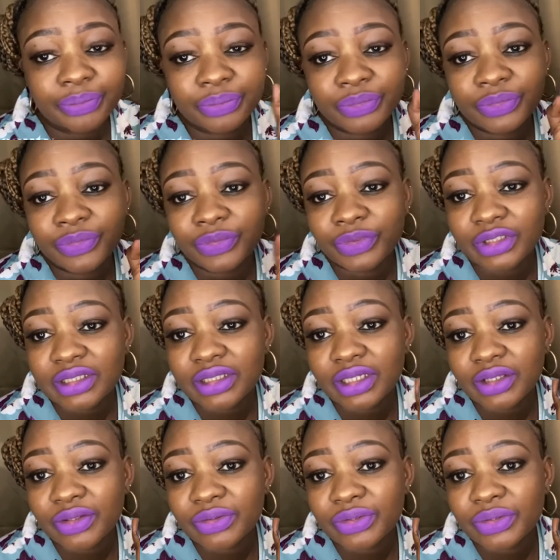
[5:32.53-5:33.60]
what's the other
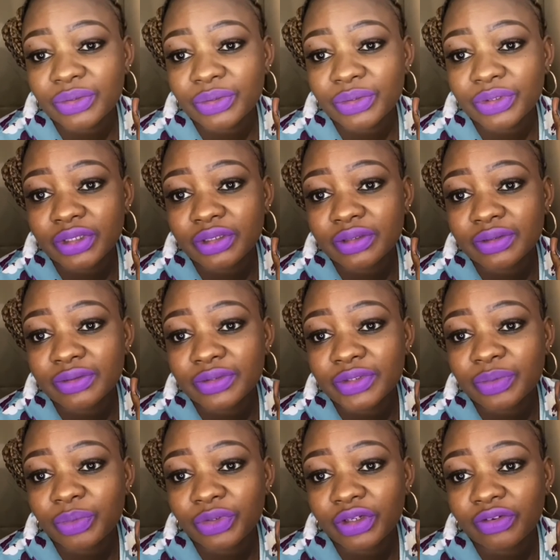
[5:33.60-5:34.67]
store in
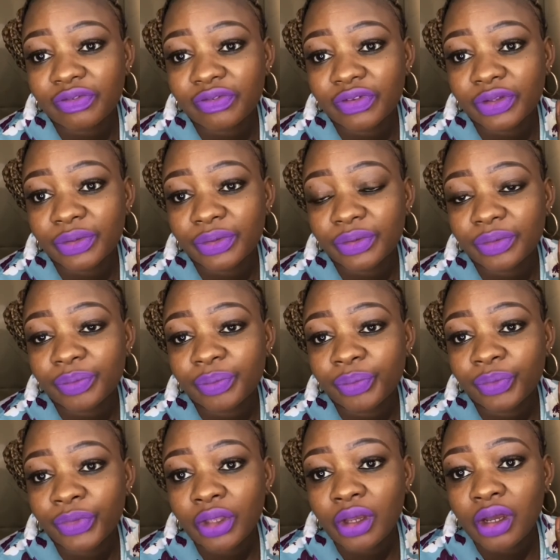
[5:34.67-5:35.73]
Springfield?
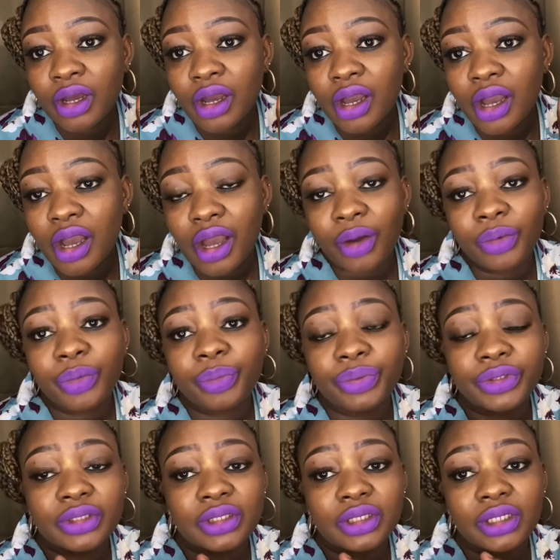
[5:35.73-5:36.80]
I will put
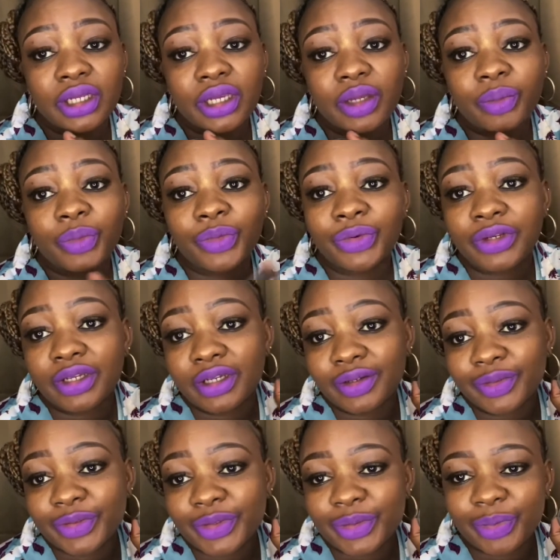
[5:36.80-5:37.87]
the name on there on
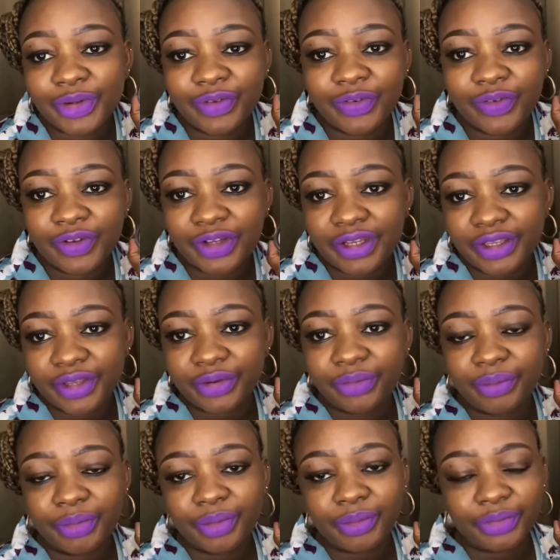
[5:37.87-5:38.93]
Springfield. I can't
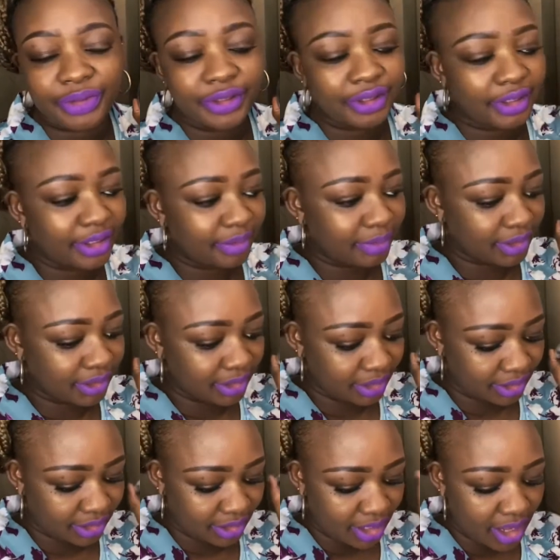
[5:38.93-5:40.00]
remember the name
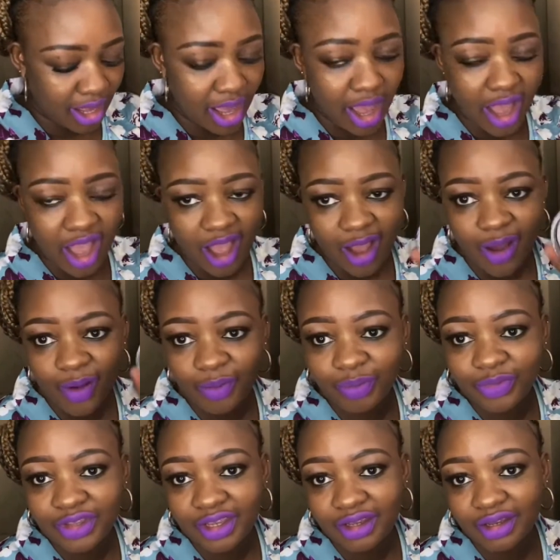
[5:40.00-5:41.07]
again.
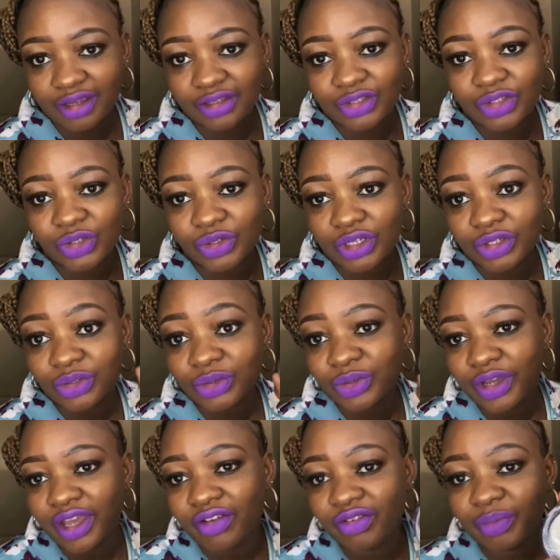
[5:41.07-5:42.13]
Yeah, so they do have
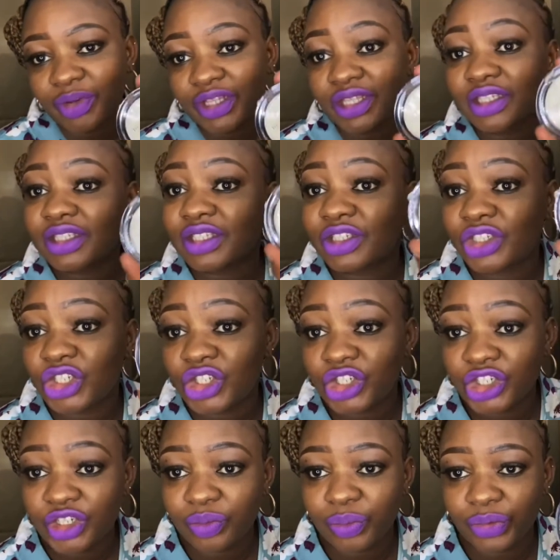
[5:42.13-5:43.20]
it, but this is
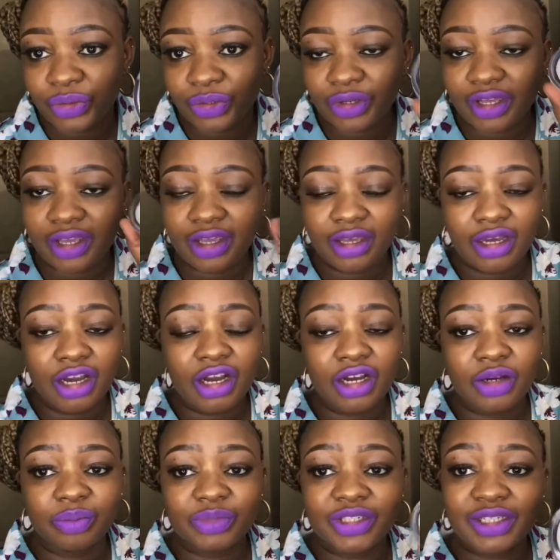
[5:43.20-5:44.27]
cheaper at
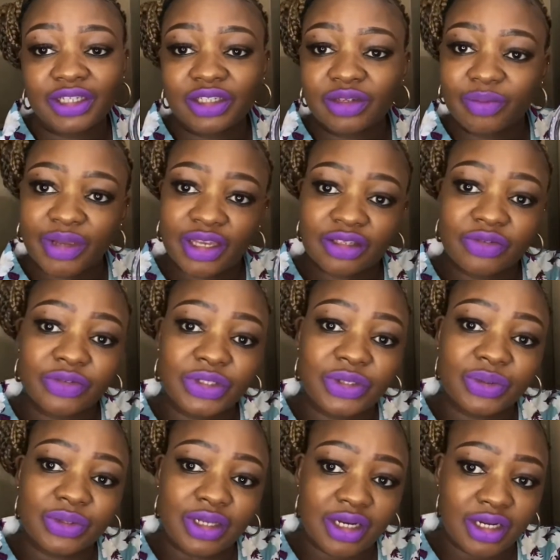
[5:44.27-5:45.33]
TJ Maxx for
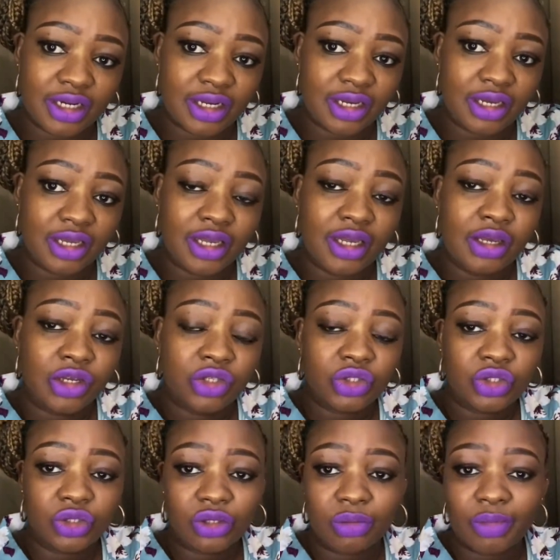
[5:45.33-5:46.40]
$2.99. So you
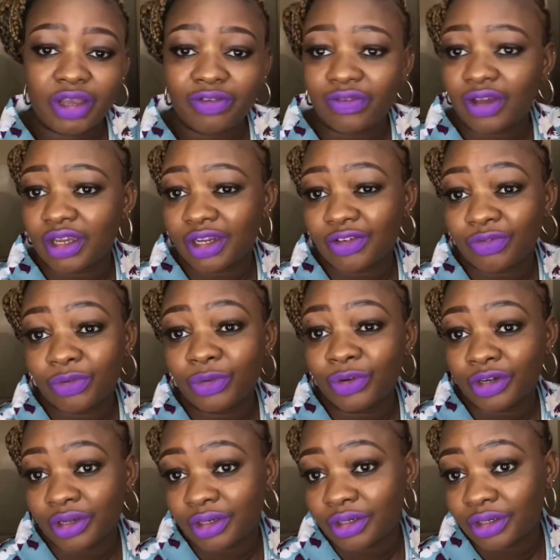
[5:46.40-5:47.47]
might find it
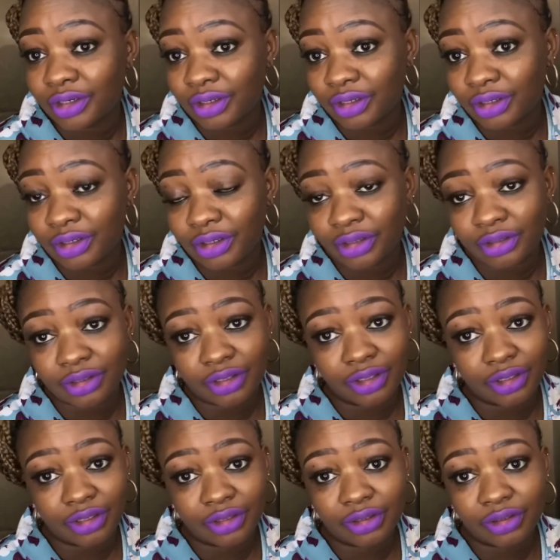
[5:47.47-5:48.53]
$4.99 at